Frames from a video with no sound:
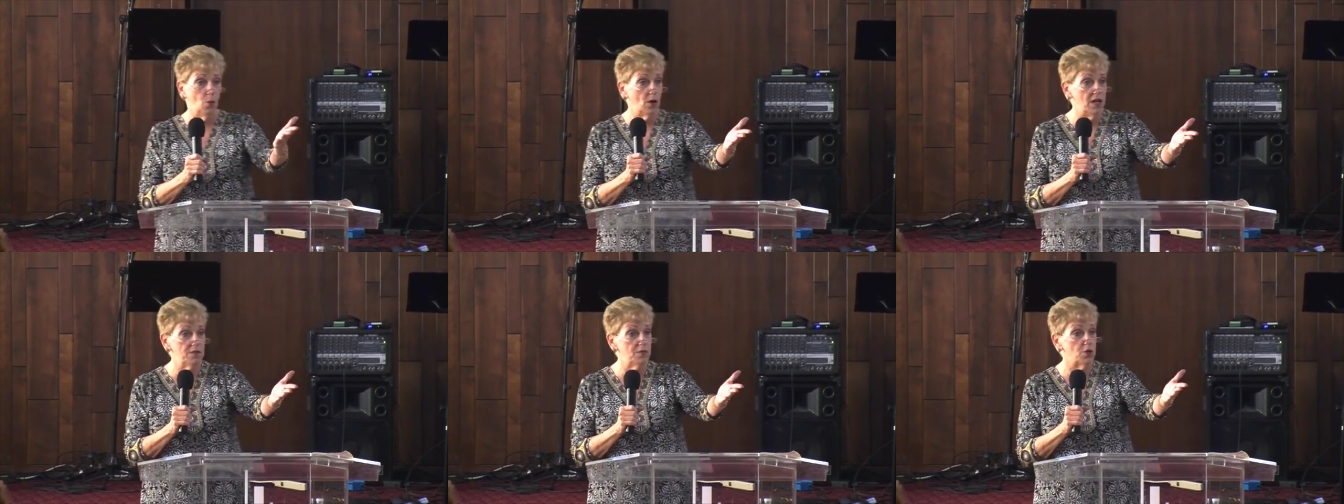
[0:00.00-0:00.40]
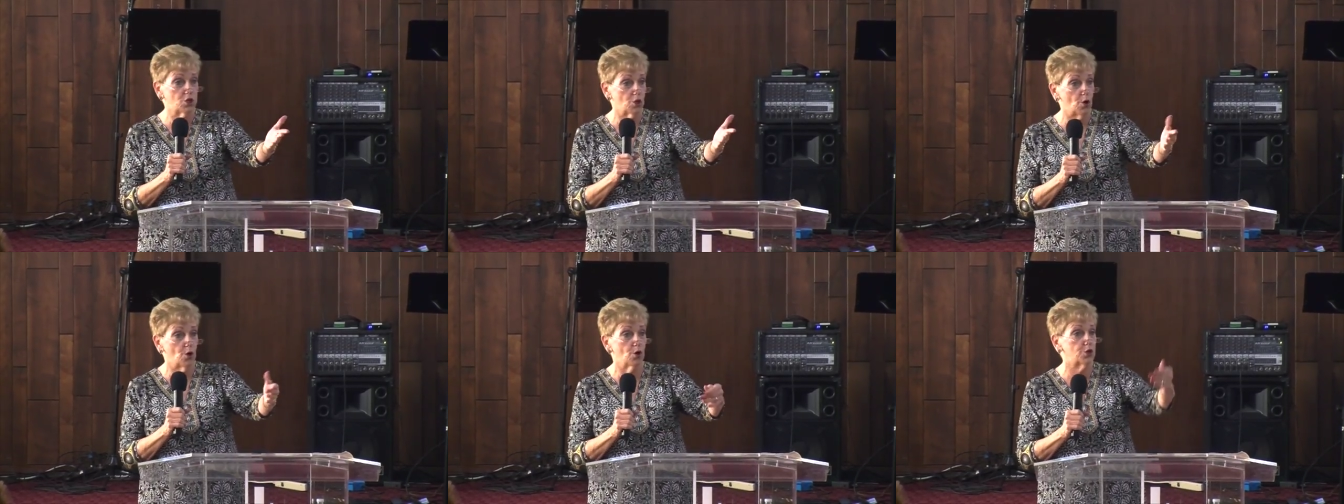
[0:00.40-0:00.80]
in the
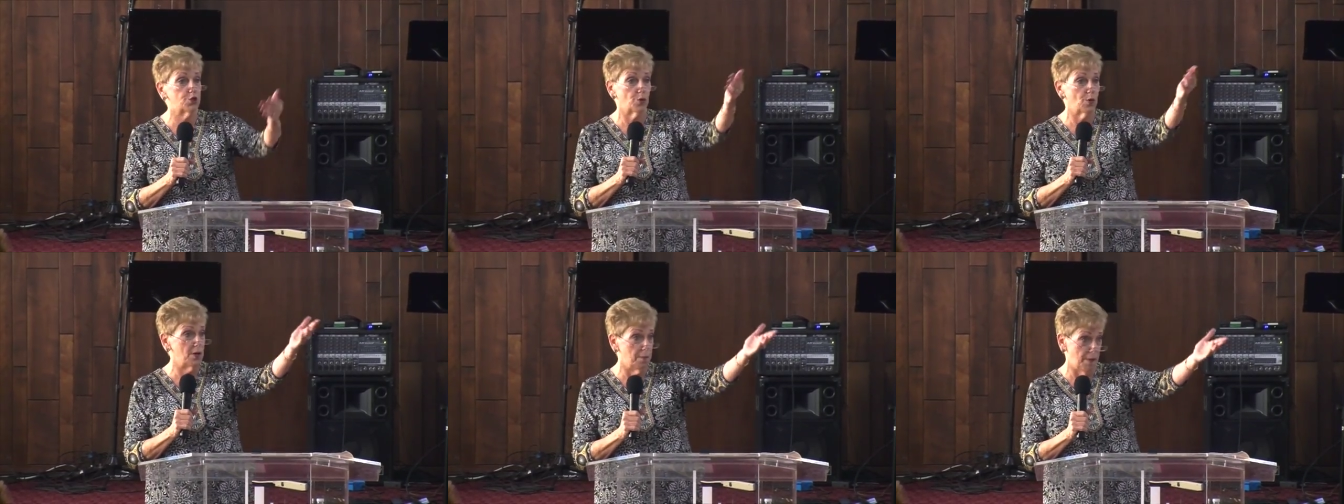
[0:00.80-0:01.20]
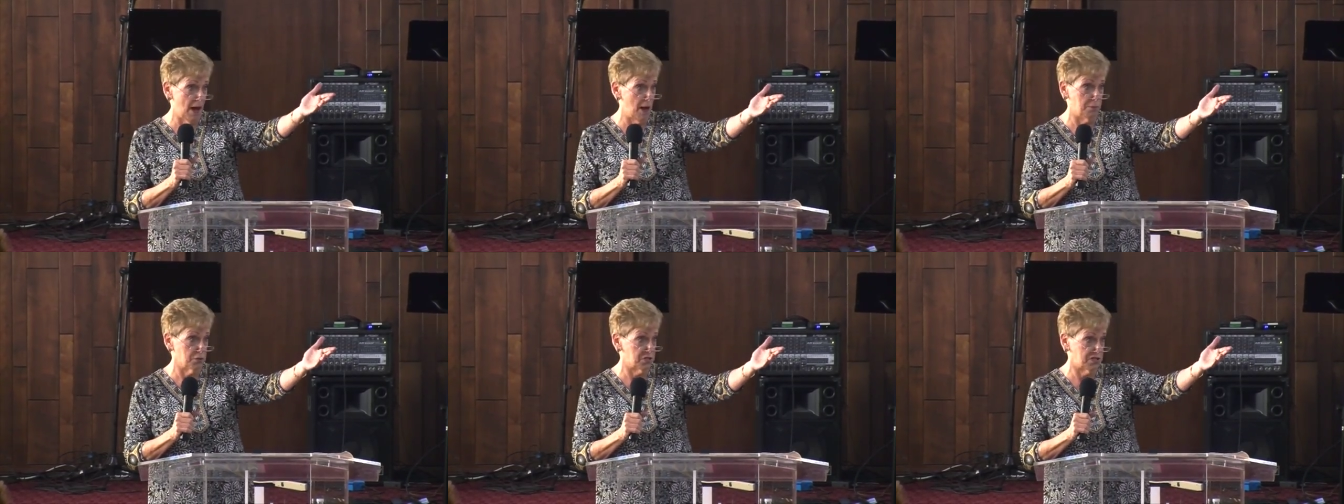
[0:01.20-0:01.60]
church or at a
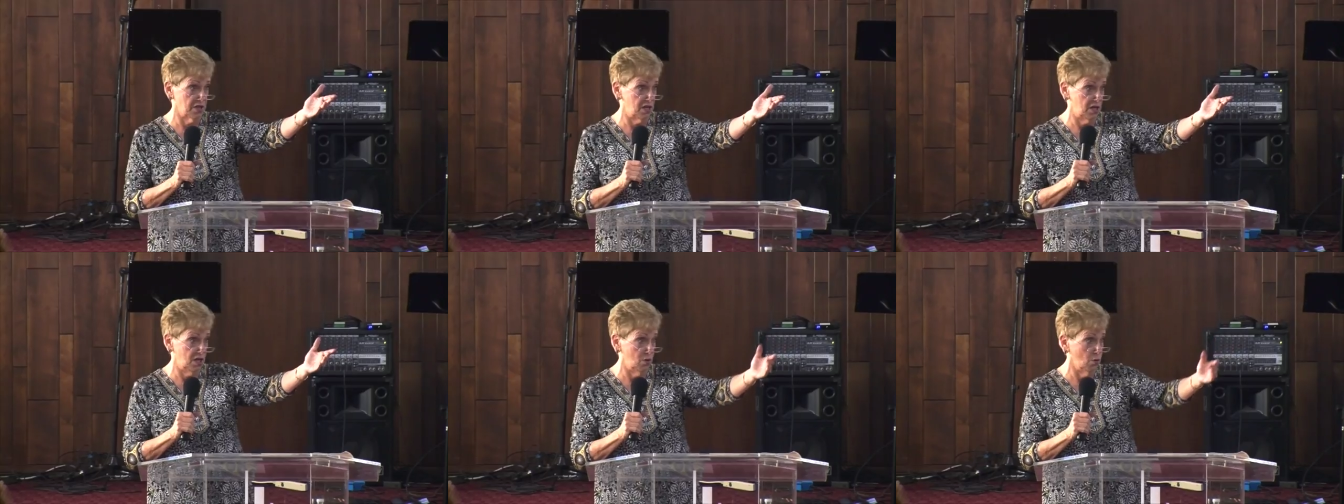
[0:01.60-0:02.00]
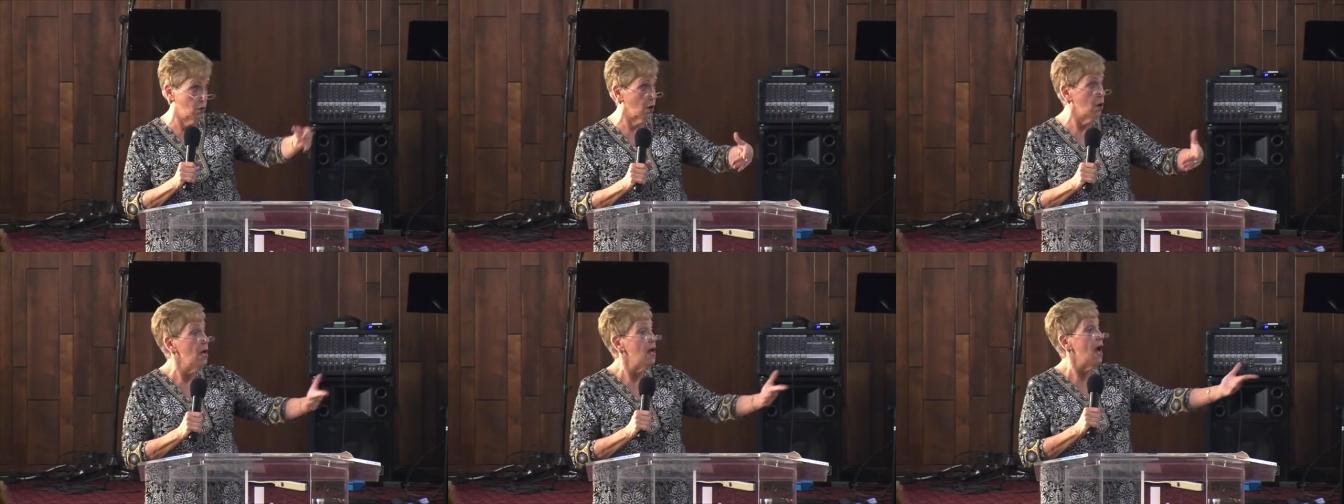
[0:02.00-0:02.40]
bible study
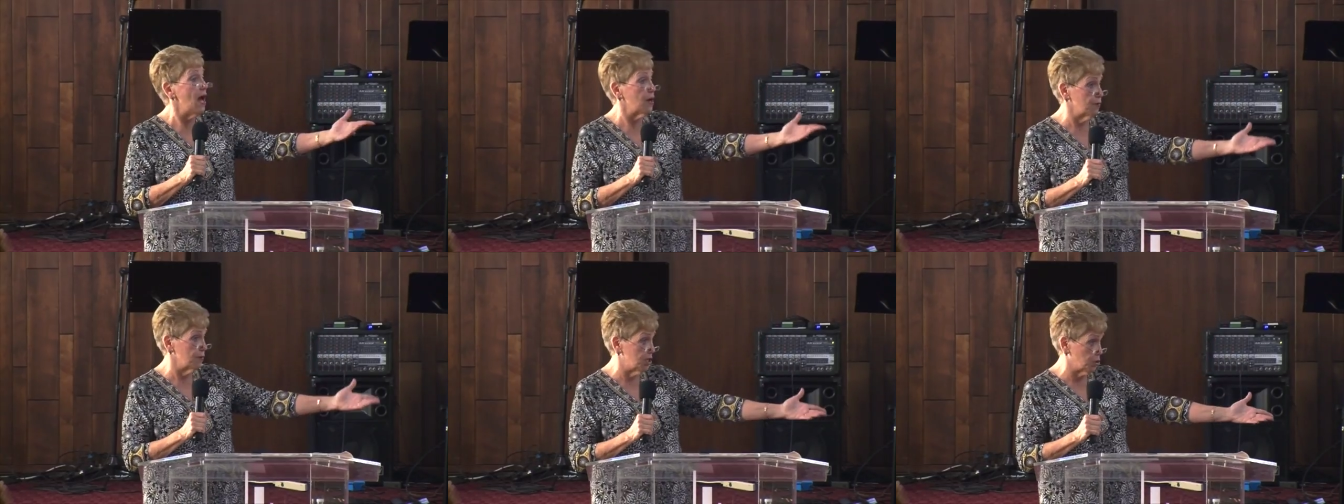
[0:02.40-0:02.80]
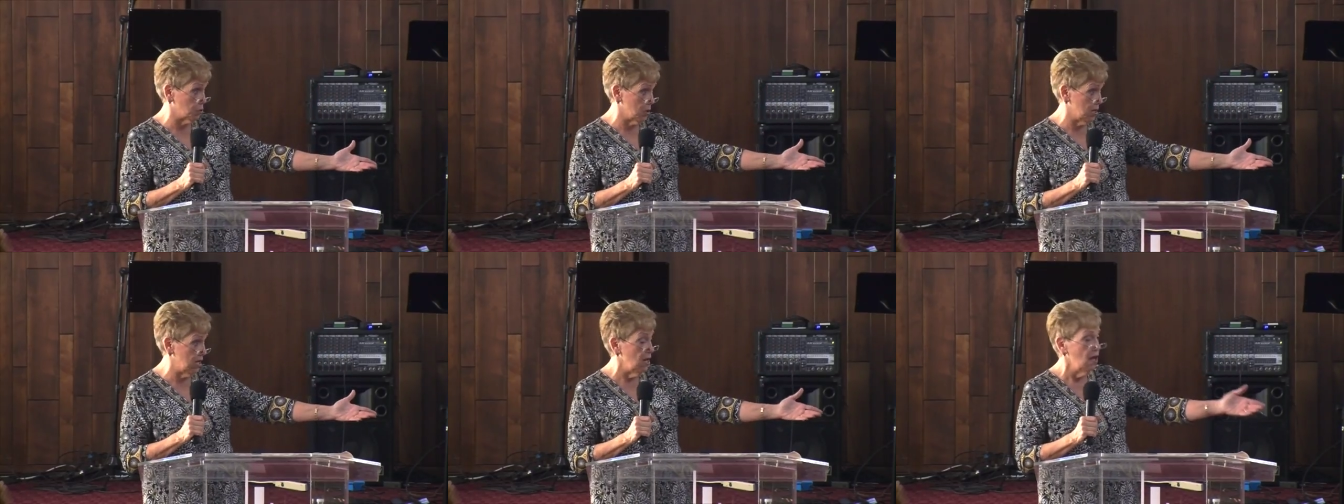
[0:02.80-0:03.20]
or at a
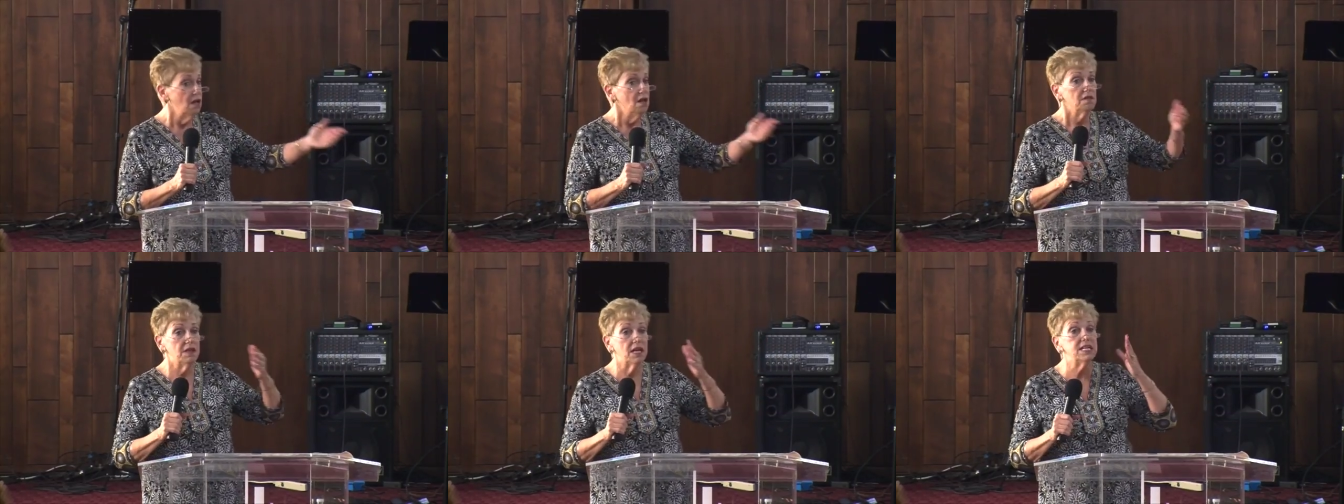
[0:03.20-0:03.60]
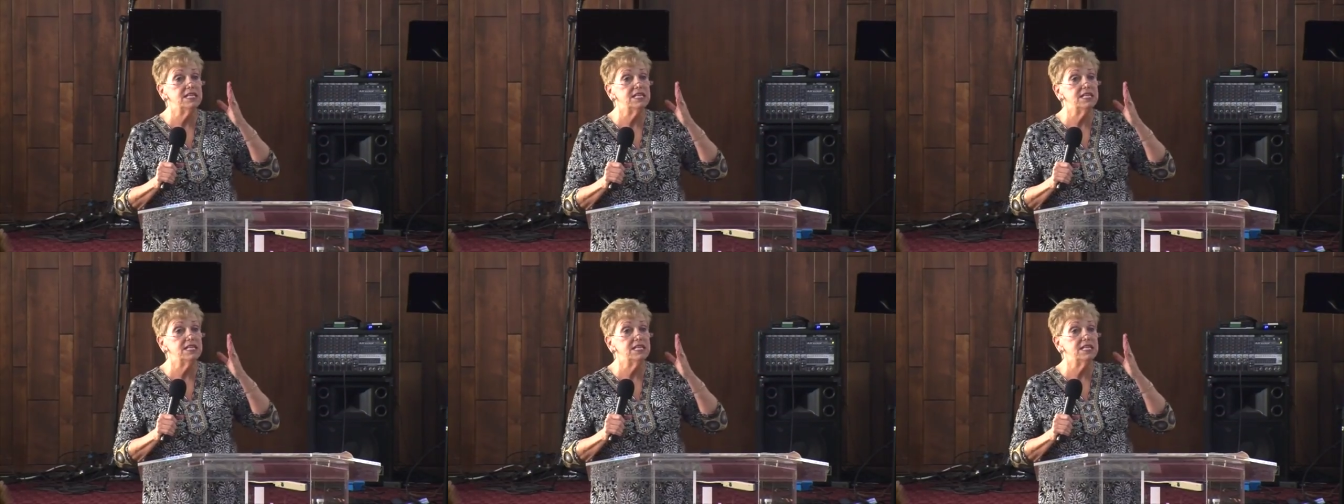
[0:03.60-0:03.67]
retreat the